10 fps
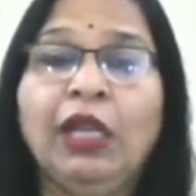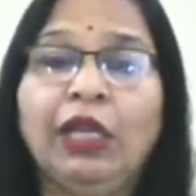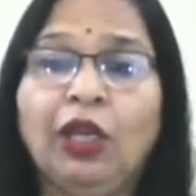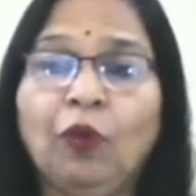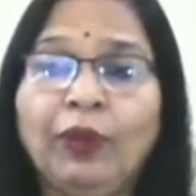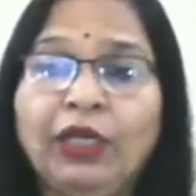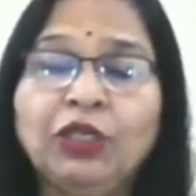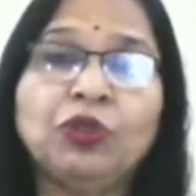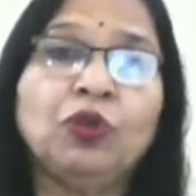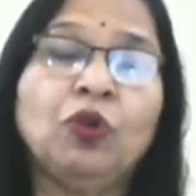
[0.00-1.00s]
Now we need
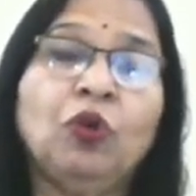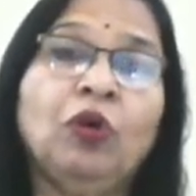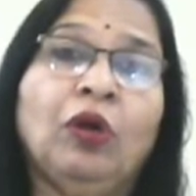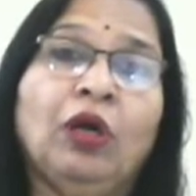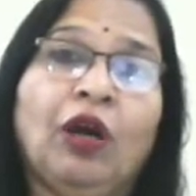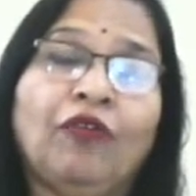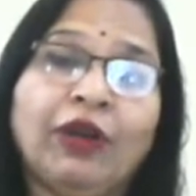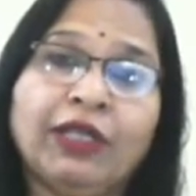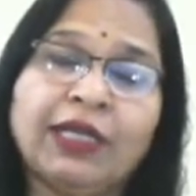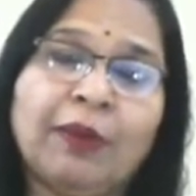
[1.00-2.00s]
to know, for
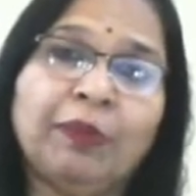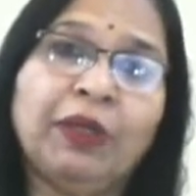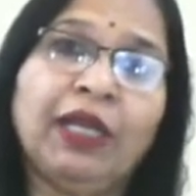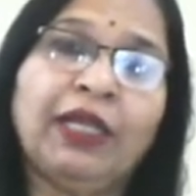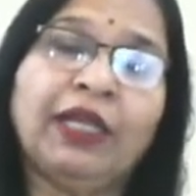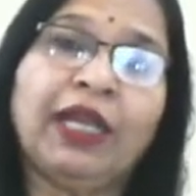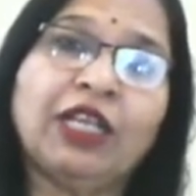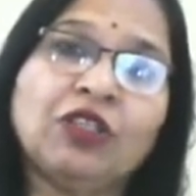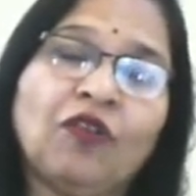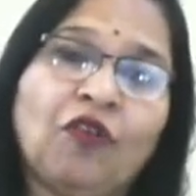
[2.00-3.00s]
example, in the
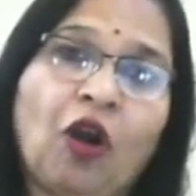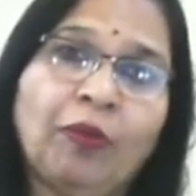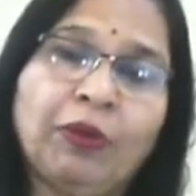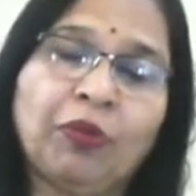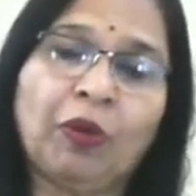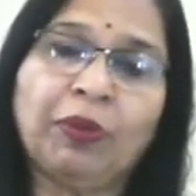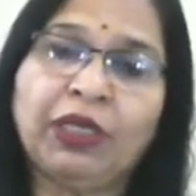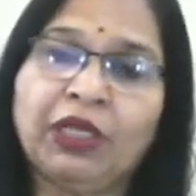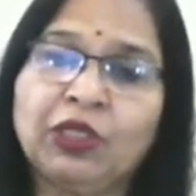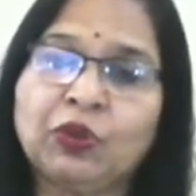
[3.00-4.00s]
case of common property
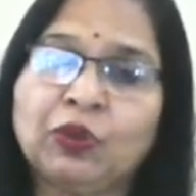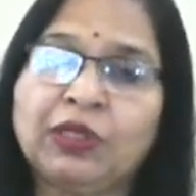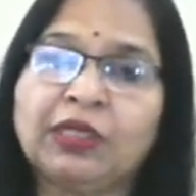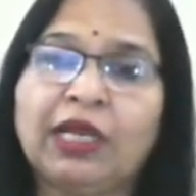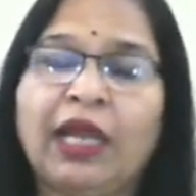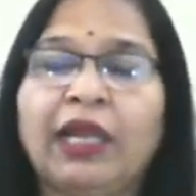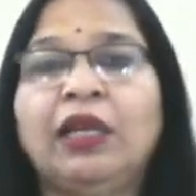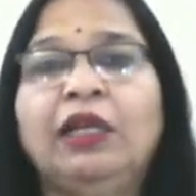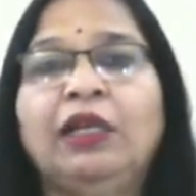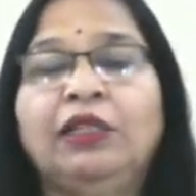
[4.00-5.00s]
resources like
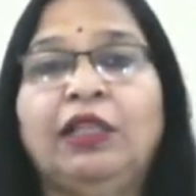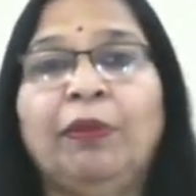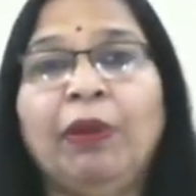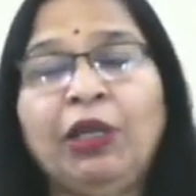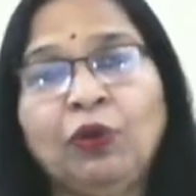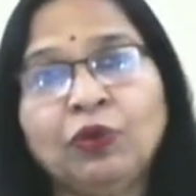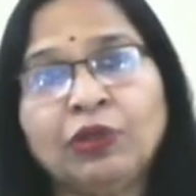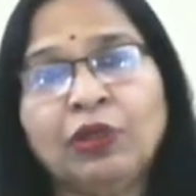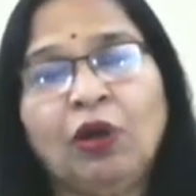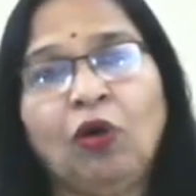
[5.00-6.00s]
the
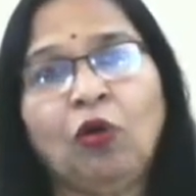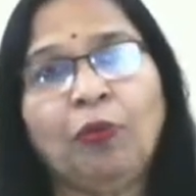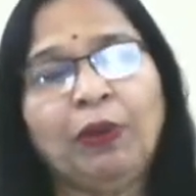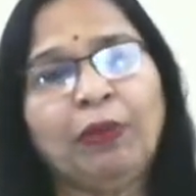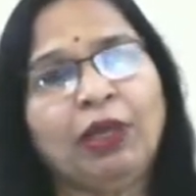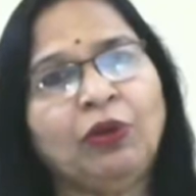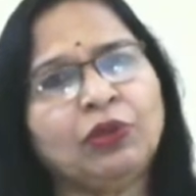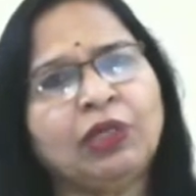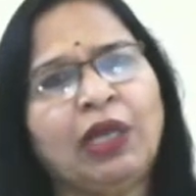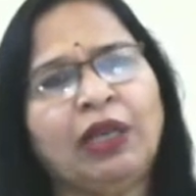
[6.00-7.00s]
meadows, open
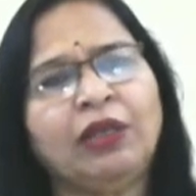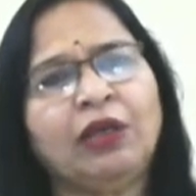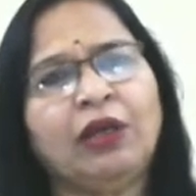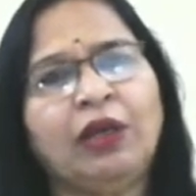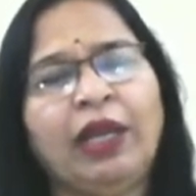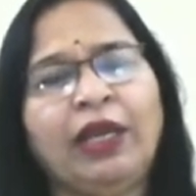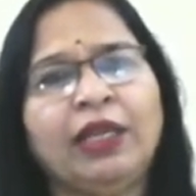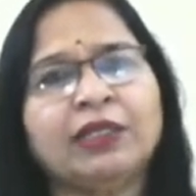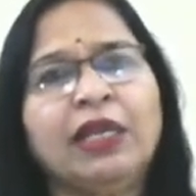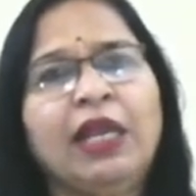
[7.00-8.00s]
meadows and
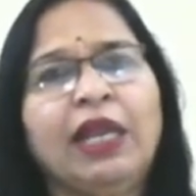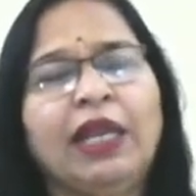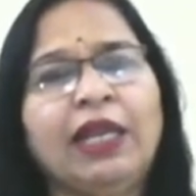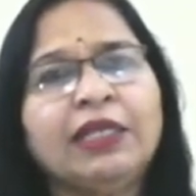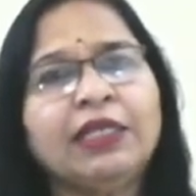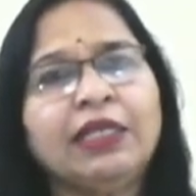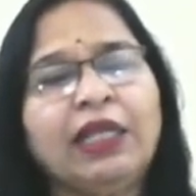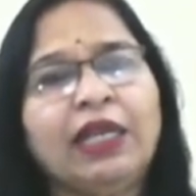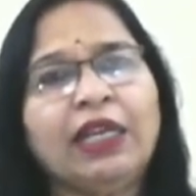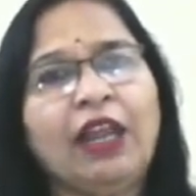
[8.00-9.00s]
areas, is it
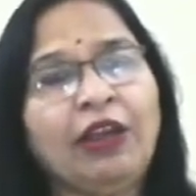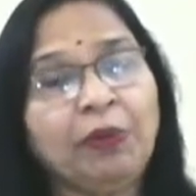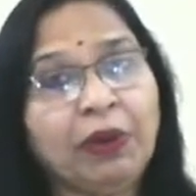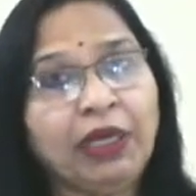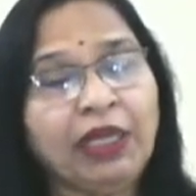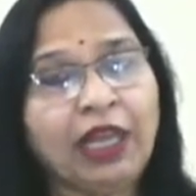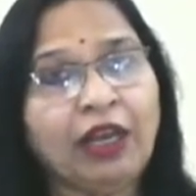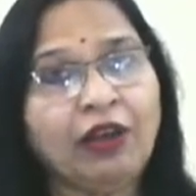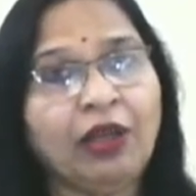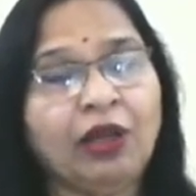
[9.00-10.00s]
that anybody
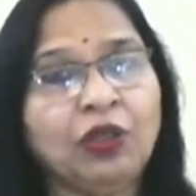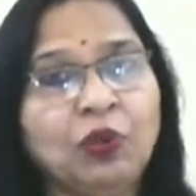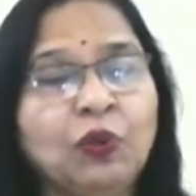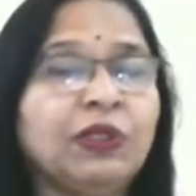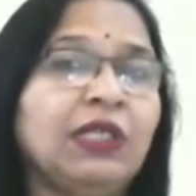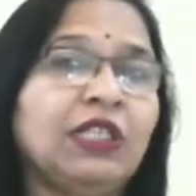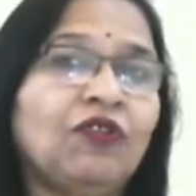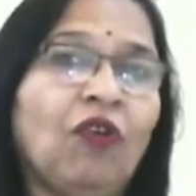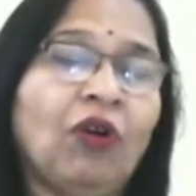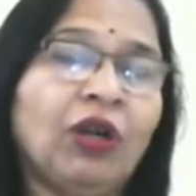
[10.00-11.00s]
can use these
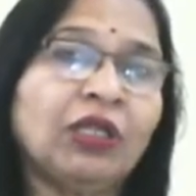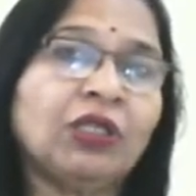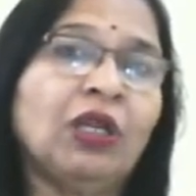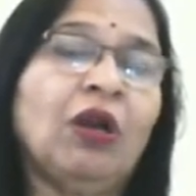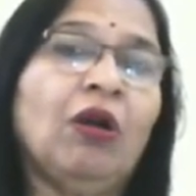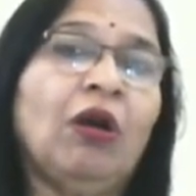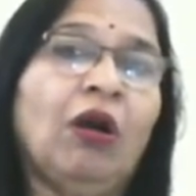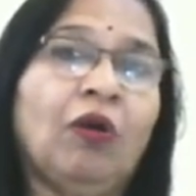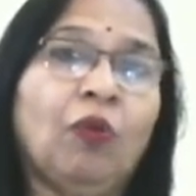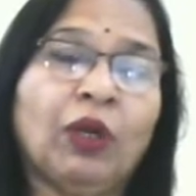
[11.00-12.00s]
forests,
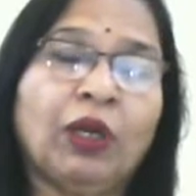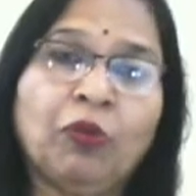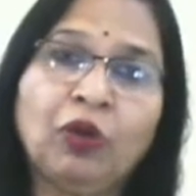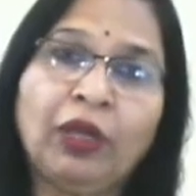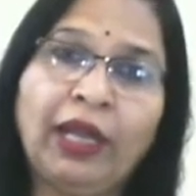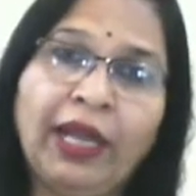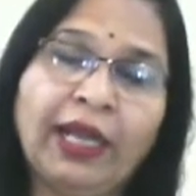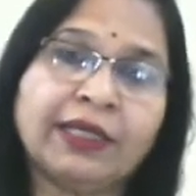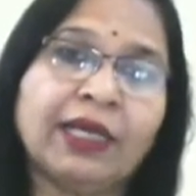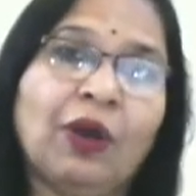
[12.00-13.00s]
What about
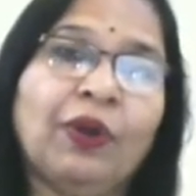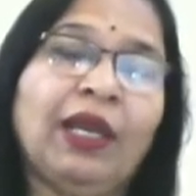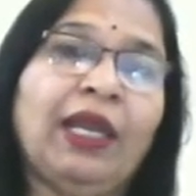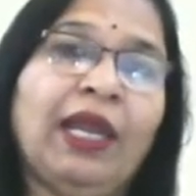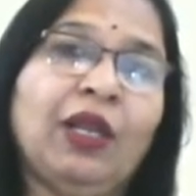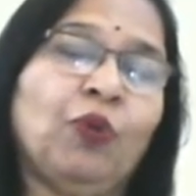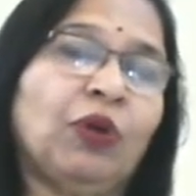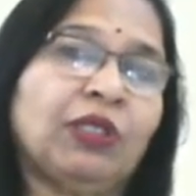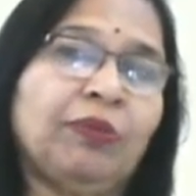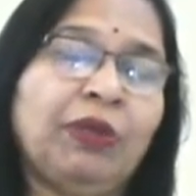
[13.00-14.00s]
lakes? How can lake
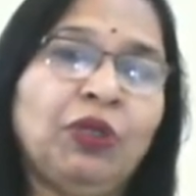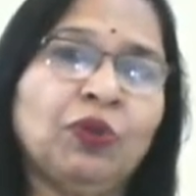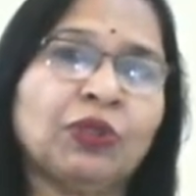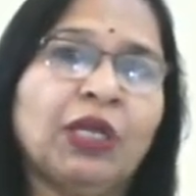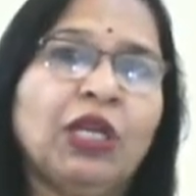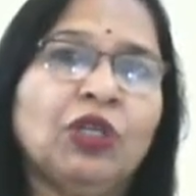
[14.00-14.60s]
water be used?